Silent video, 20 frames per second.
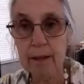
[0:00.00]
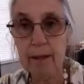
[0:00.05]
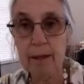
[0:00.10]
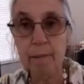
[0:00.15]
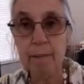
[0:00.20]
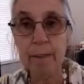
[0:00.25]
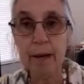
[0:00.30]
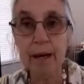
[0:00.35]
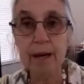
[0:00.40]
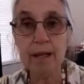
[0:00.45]

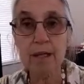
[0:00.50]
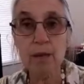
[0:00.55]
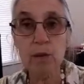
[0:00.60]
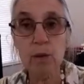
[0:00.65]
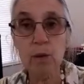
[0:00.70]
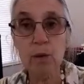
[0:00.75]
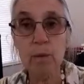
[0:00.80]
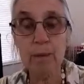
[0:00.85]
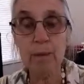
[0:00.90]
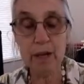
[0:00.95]
But
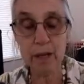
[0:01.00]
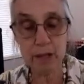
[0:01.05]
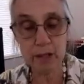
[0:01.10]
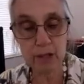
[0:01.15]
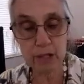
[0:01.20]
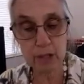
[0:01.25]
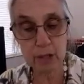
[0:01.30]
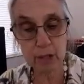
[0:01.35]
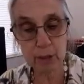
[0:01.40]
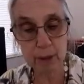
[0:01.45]
almost
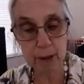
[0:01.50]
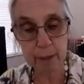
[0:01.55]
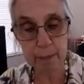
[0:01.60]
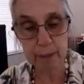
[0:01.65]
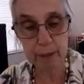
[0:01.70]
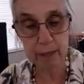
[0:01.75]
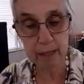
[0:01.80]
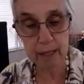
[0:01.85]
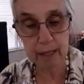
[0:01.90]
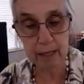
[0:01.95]
as
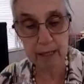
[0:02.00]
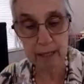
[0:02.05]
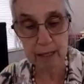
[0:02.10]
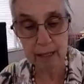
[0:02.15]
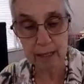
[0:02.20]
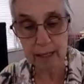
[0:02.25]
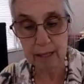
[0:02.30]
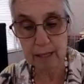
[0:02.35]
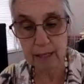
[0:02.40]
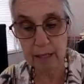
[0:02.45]
rapidly
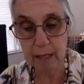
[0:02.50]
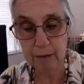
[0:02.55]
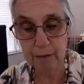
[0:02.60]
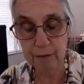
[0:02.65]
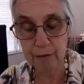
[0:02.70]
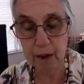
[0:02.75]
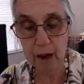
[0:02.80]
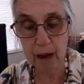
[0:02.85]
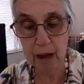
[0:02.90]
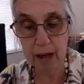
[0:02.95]
as the
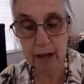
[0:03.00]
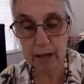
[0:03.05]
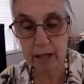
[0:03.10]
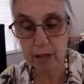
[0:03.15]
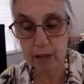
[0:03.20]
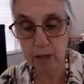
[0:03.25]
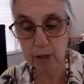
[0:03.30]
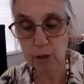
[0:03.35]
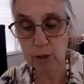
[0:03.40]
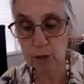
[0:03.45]
fire
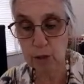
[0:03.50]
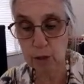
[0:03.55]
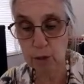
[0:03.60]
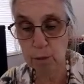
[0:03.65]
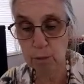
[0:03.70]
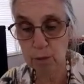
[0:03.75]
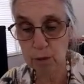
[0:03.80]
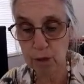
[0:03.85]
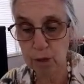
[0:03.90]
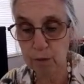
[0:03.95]

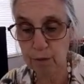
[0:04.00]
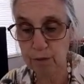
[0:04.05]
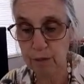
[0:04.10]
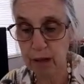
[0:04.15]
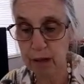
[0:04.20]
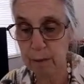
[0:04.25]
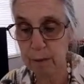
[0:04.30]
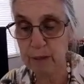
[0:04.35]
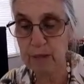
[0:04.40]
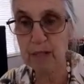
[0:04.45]
consumed the
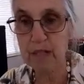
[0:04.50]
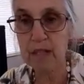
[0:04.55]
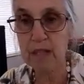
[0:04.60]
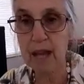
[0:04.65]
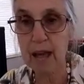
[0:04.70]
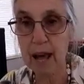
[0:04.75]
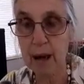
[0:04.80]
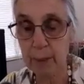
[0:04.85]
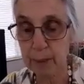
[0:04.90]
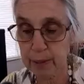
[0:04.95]
famous
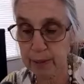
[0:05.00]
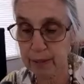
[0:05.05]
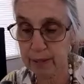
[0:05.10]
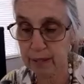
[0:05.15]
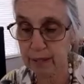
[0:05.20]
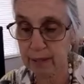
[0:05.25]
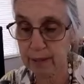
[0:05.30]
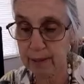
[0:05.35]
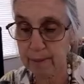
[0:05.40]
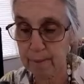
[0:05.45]

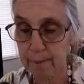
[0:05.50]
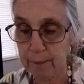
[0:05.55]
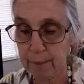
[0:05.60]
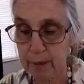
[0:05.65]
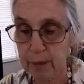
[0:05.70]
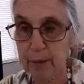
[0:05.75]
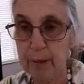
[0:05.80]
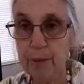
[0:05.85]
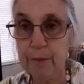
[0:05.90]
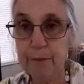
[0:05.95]
towers,
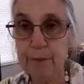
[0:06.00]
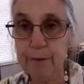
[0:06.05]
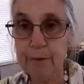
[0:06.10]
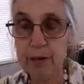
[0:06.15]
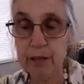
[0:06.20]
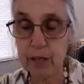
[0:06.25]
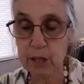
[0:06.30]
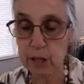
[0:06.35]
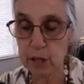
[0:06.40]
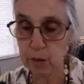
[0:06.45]
the
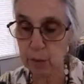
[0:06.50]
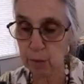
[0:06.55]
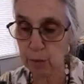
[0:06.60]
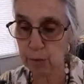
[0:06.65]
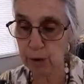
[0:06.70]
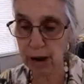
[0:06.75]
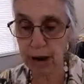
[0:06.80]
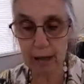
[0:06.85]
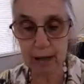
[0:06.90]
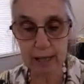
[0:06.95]
French
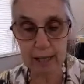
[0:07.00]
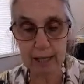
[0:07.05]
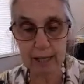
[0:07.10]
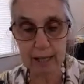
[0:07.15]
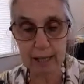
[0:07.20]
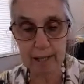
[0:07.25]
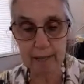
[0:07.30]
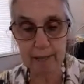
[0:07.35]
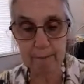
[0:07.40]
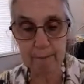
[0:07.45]
rallied
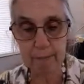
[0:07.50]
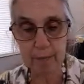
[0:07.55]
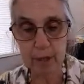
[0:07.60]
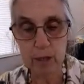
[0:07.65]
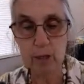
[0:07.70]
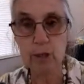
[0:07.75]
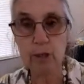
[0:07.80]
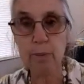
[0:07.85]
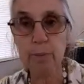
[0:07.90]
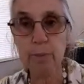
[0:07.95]

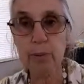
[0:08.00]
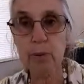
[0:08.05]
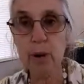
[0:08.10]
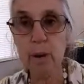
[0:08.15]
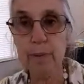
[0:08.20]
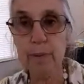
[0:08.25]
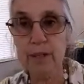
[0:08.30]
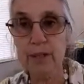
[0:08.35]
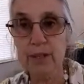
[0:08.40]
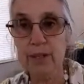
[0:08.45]
to
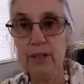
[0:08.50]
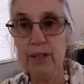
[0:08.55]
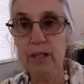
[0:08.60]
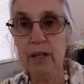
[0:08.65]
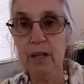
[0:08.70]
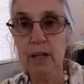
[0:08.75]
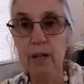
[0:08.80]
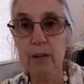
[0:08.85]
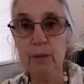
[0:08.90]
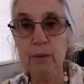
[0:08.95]
promise
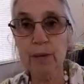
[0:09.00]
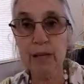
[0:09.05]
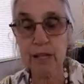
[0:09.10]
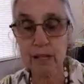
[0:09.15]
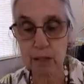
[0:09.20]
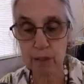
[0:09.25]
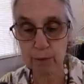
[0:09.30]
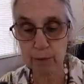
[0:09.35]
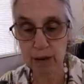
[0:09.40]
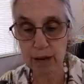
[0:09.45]

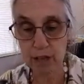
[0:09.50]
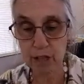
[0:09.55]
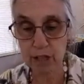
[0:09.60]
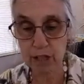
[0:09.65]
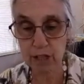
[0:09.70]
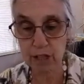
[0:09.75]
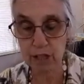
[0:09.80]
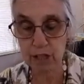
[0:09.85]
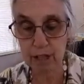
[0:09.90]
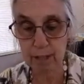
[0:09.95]

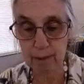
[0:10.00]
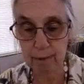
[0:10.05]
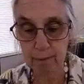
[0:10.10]
restoration.